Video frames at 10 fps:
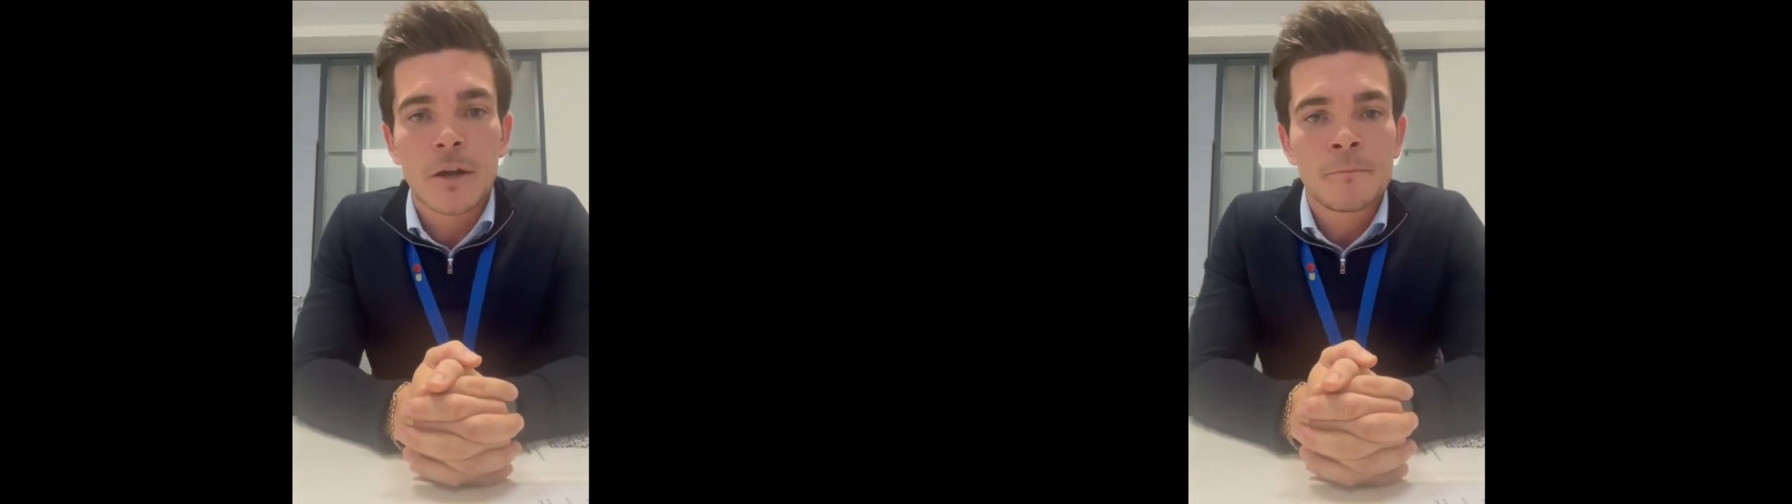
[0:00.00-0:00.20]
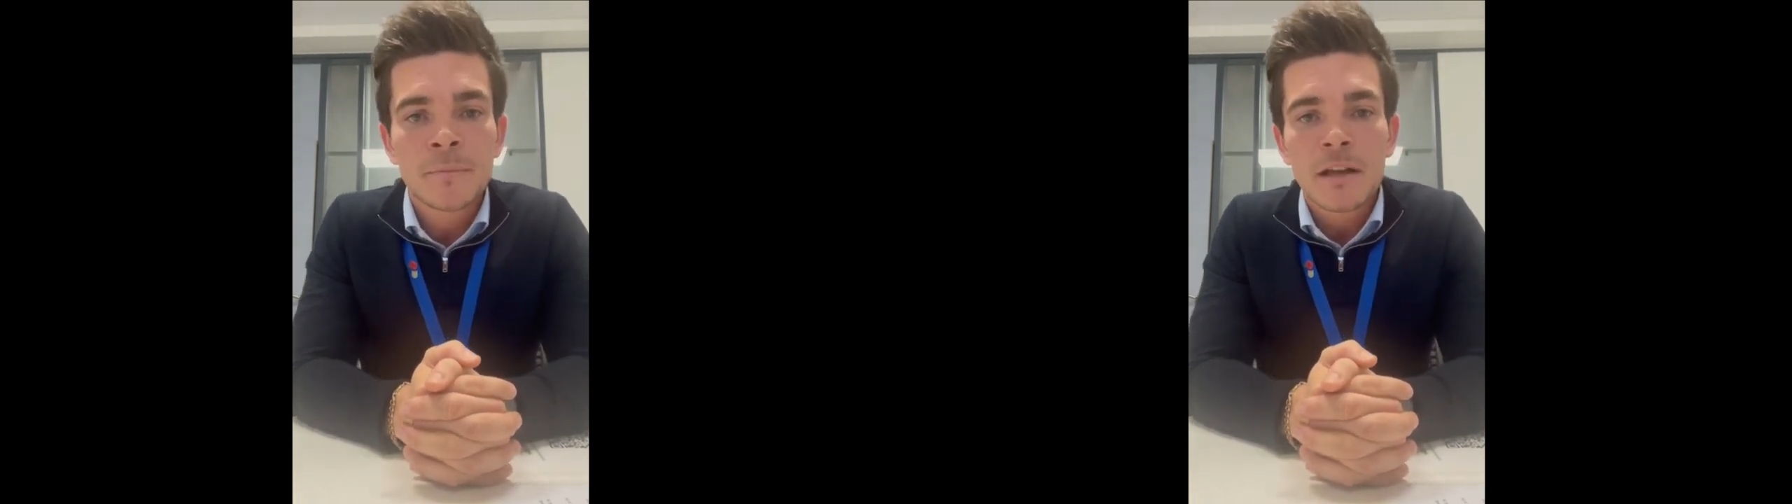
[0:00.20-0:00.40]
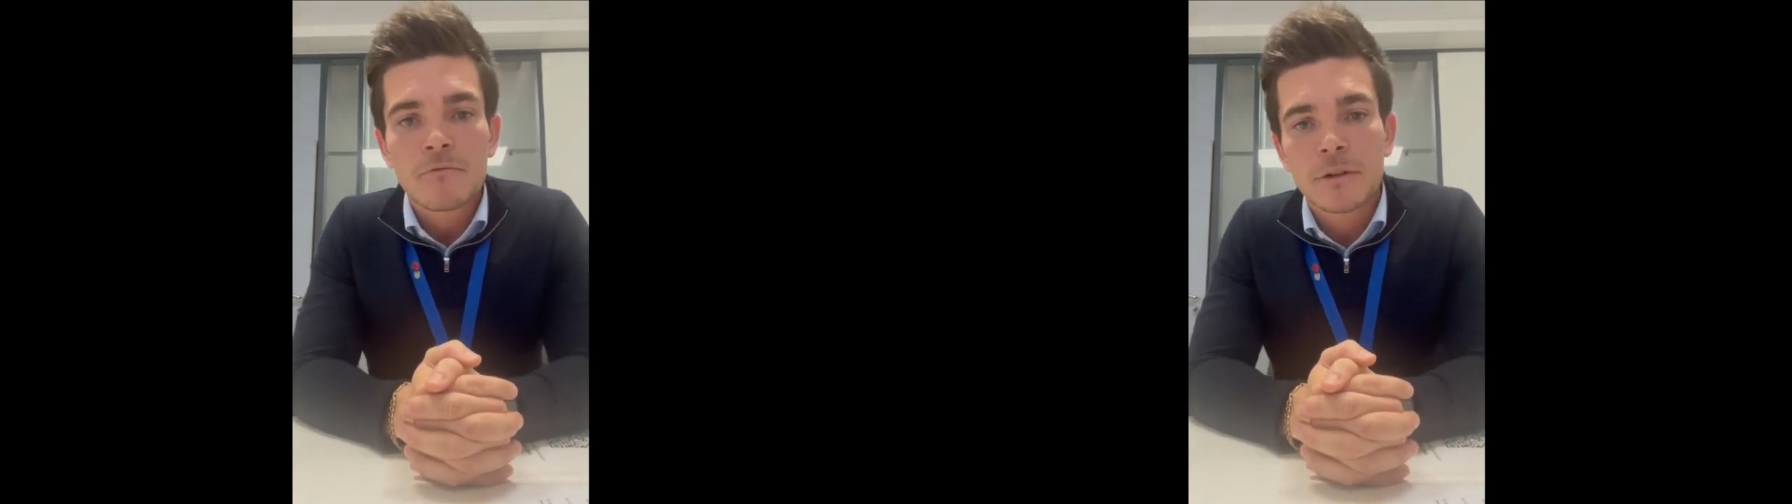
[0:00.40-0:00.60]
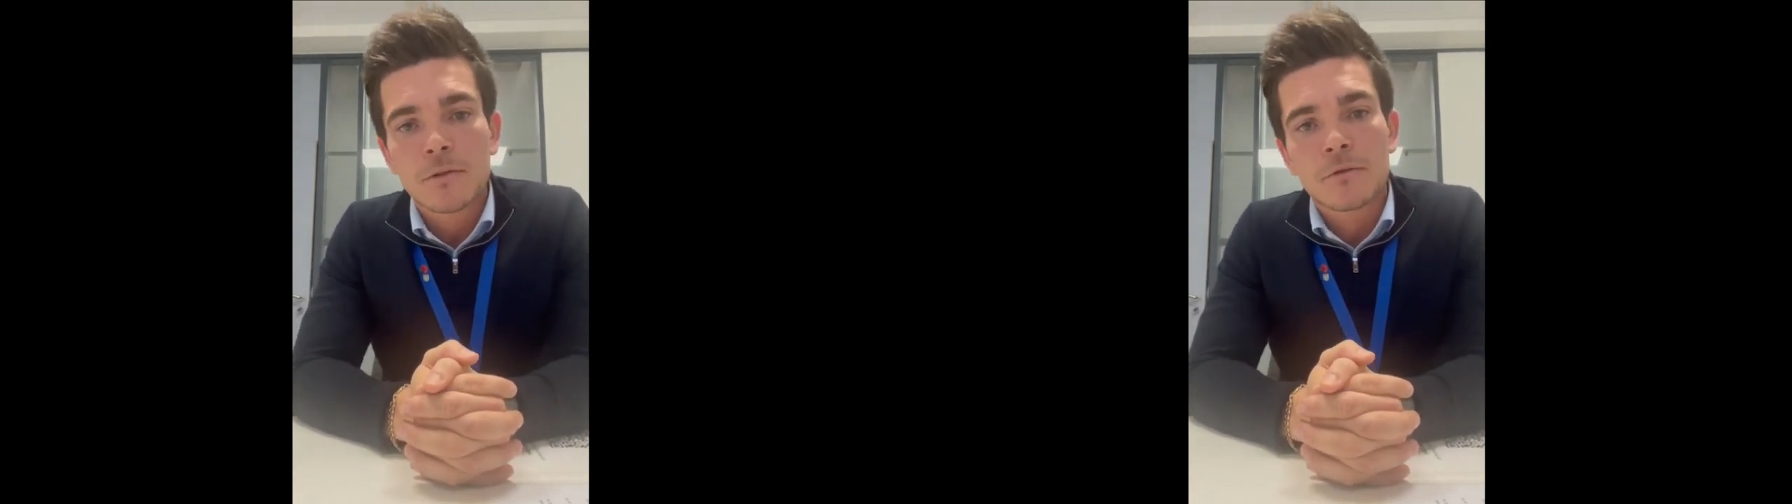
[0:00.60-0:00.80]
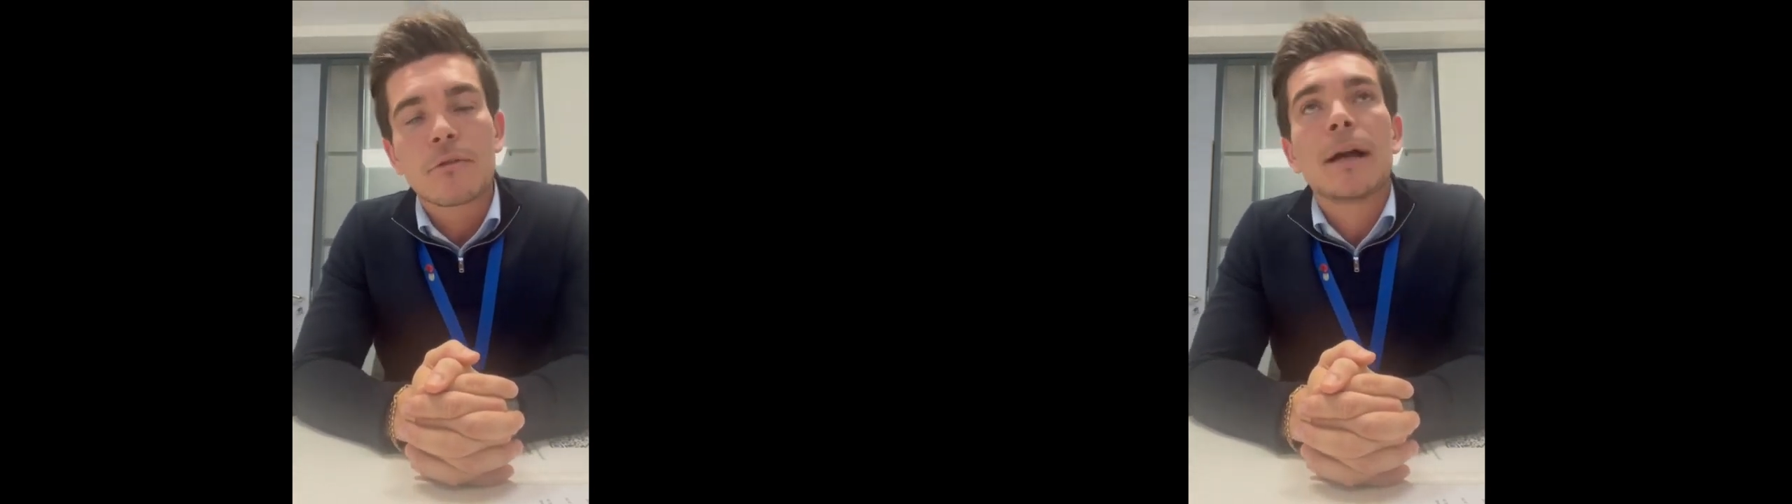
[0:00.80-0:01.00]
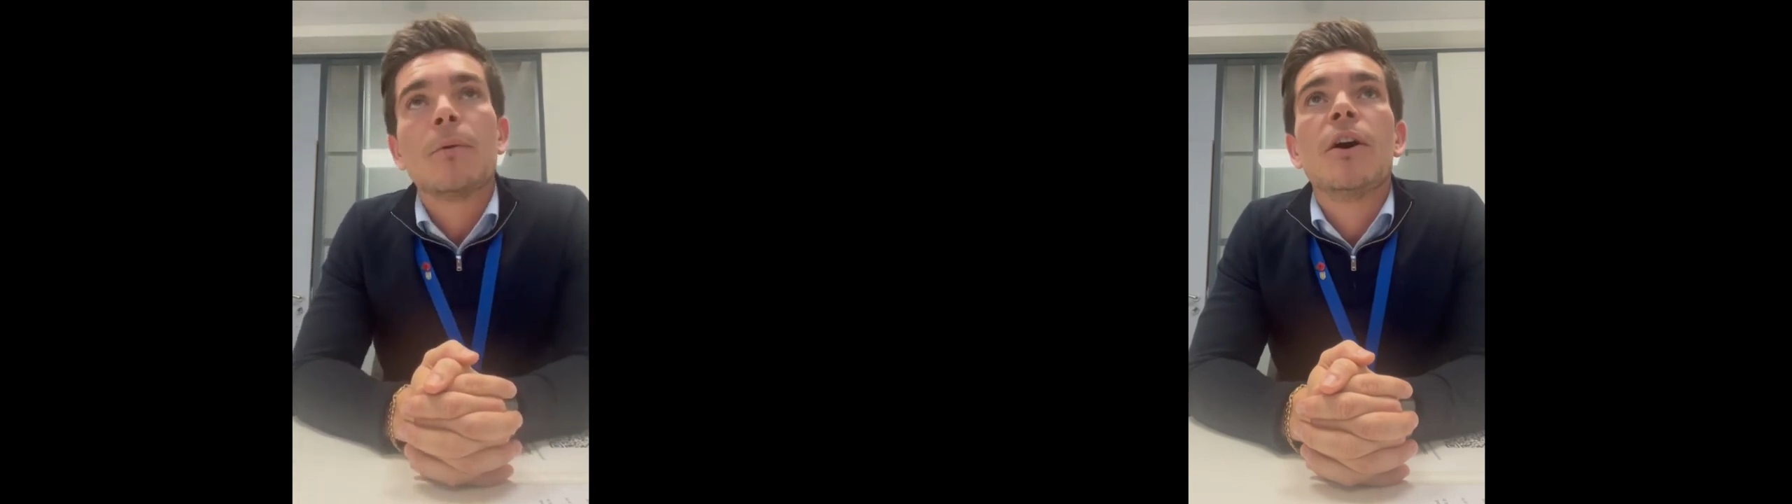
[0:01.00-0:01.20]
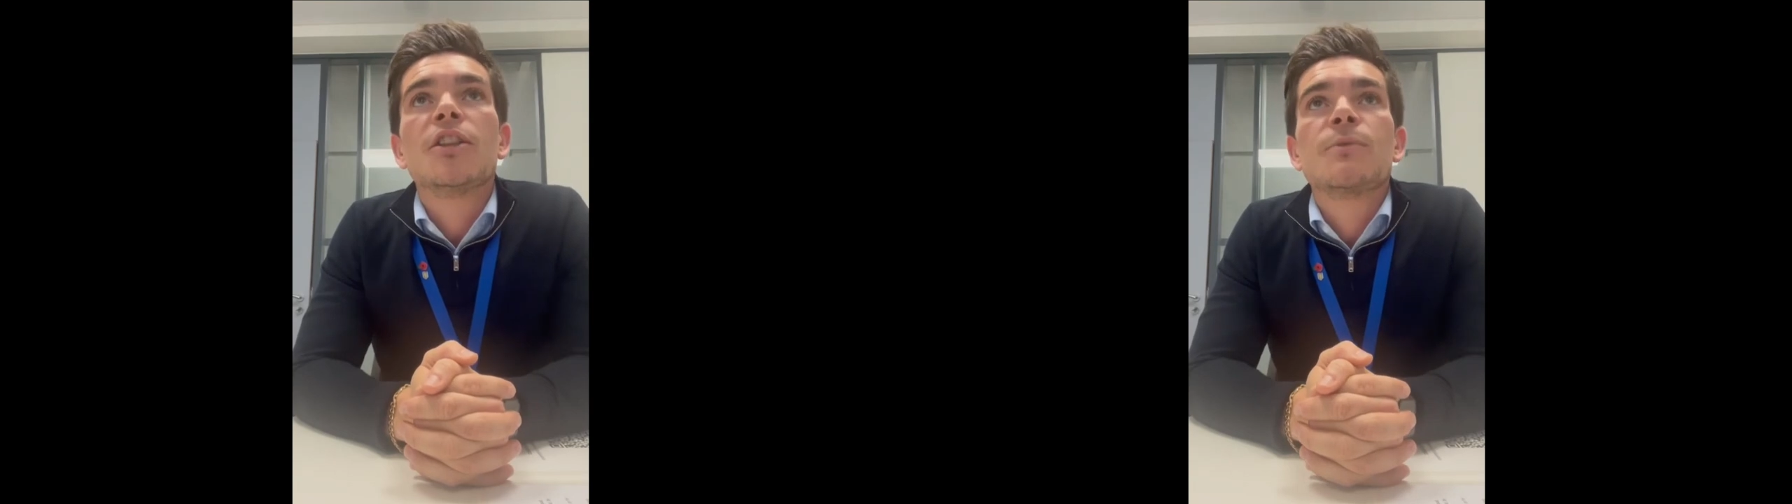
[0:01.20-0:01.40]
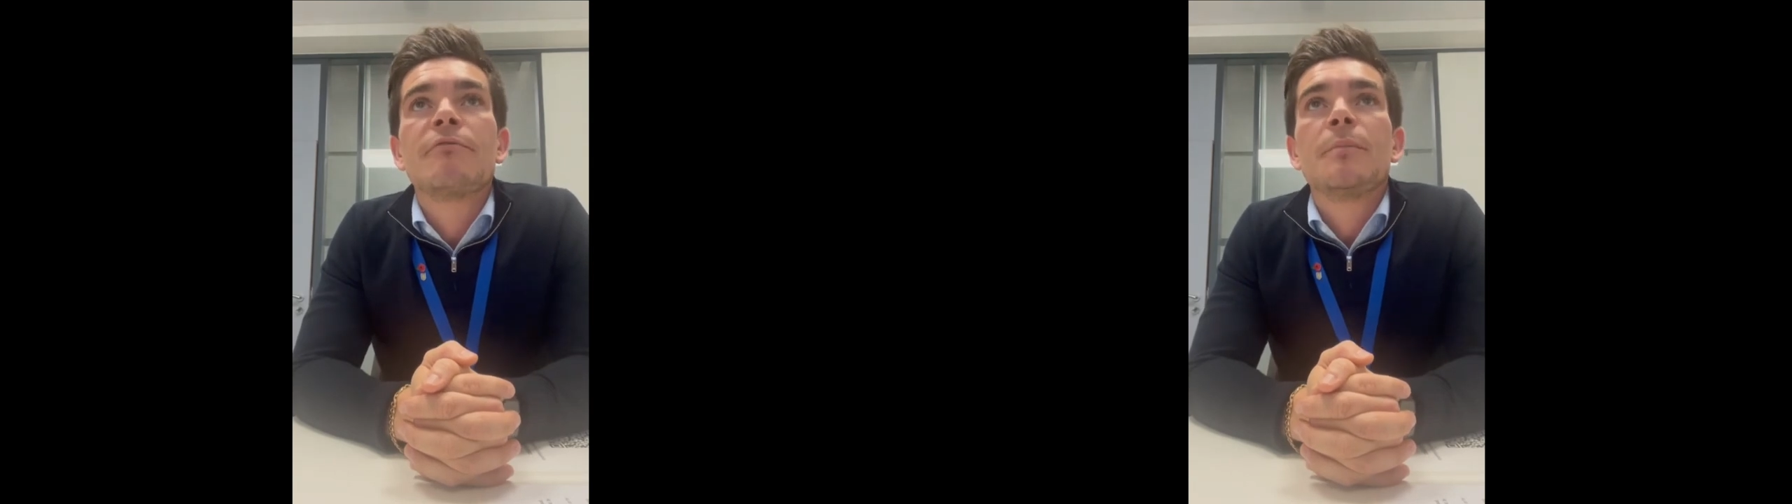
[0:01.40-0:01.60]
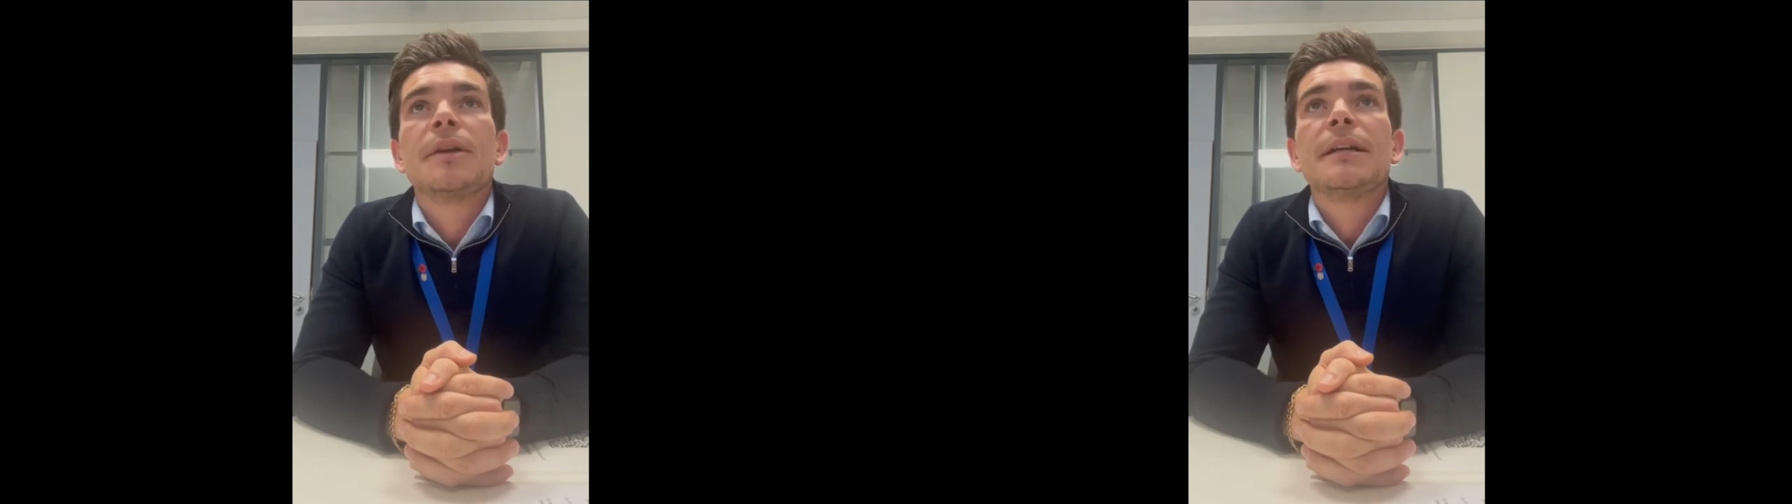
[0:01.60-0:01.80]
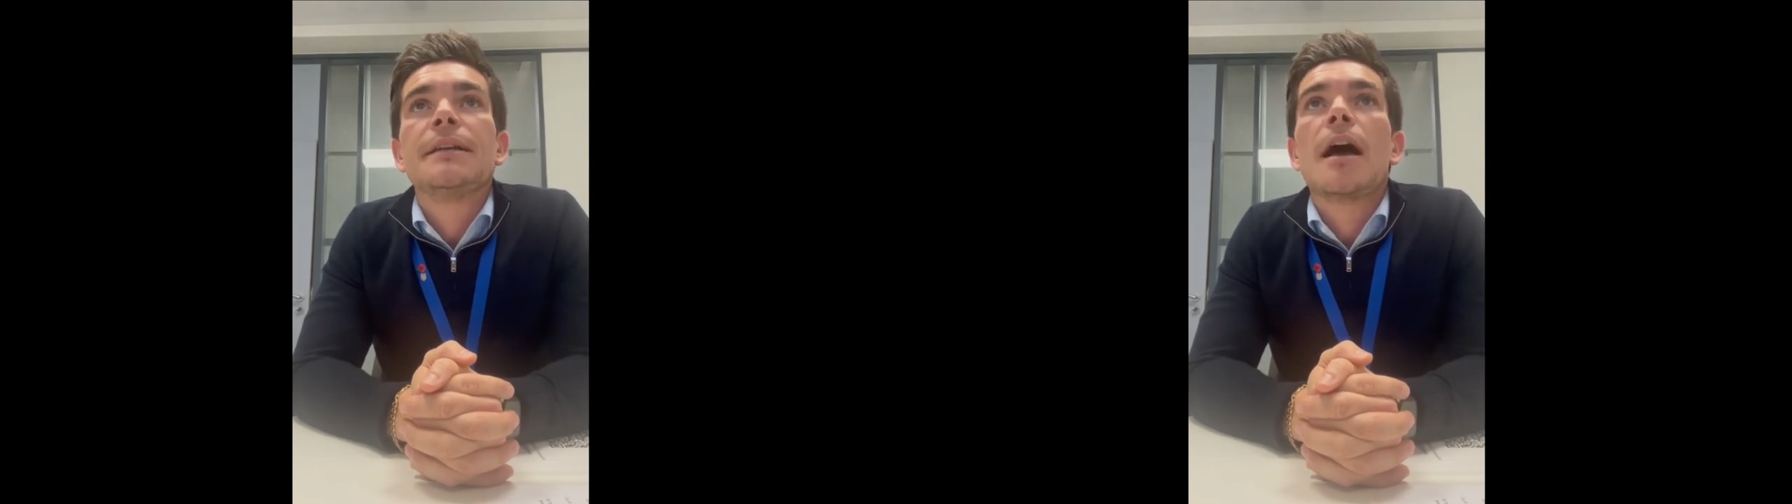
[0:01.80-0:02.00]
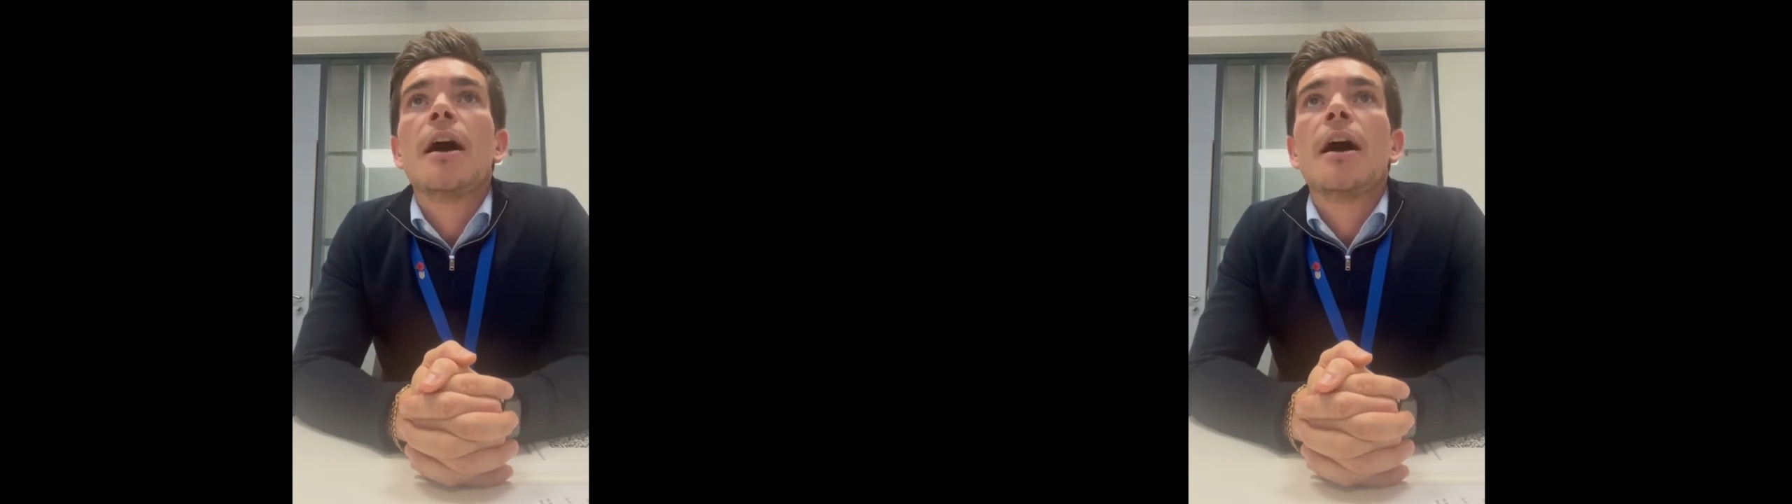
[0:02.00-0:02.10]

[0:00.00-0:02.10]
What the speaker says: So real great work to everybody